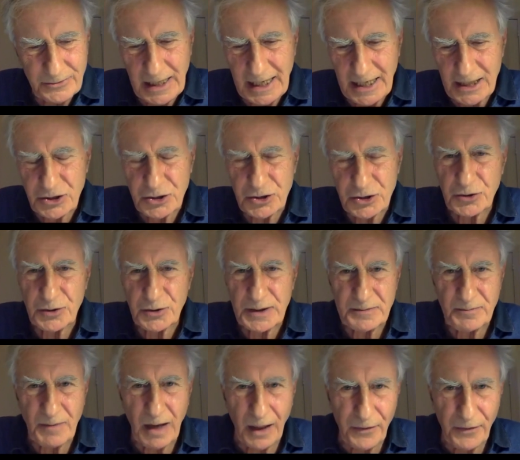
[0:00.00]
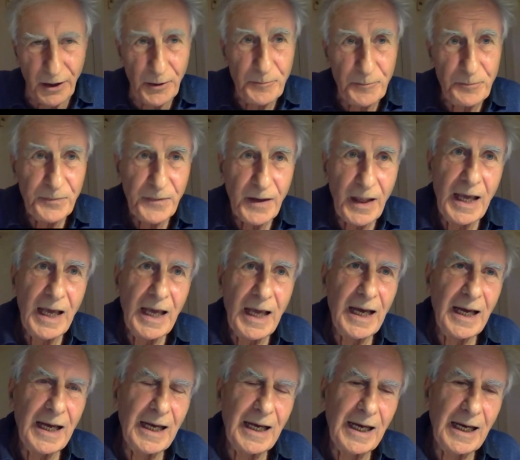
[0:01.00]
relation to his mother.
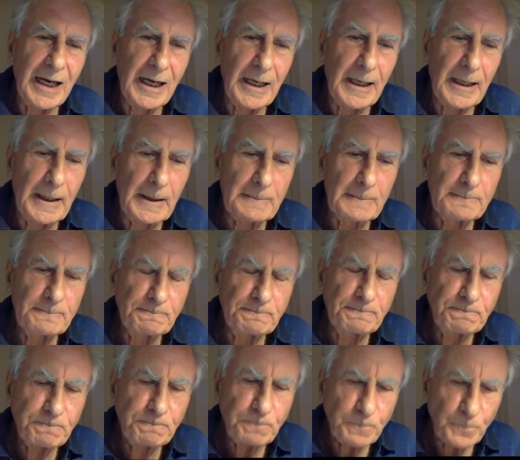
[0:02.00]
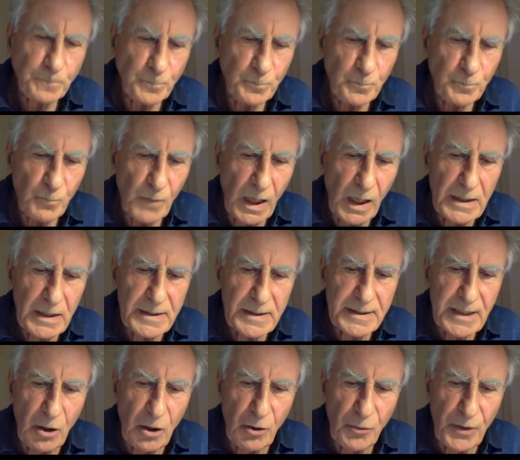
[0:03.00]
So
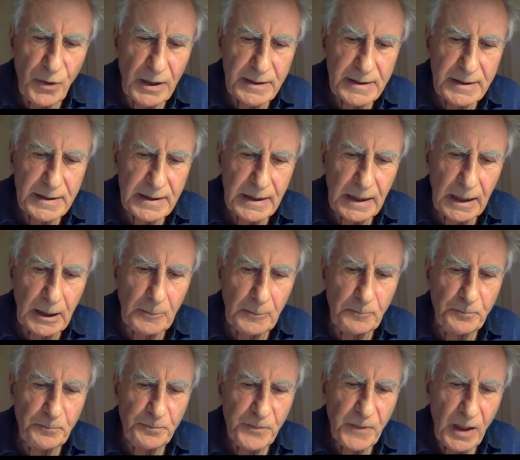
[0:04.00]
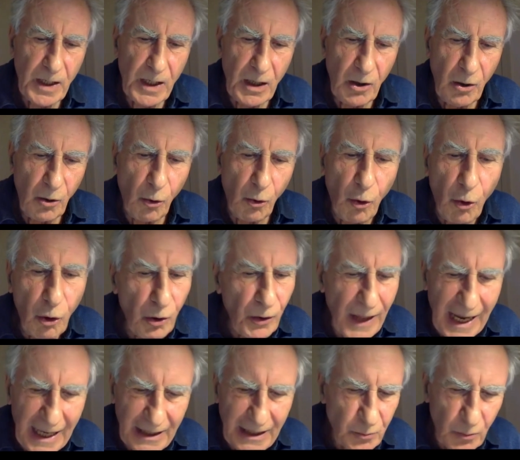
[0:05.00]
that all
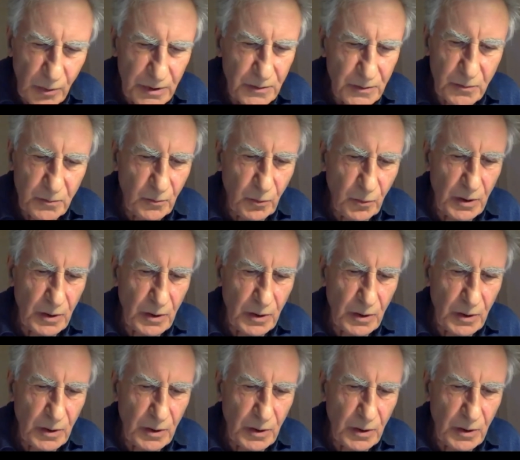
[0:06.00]
that was,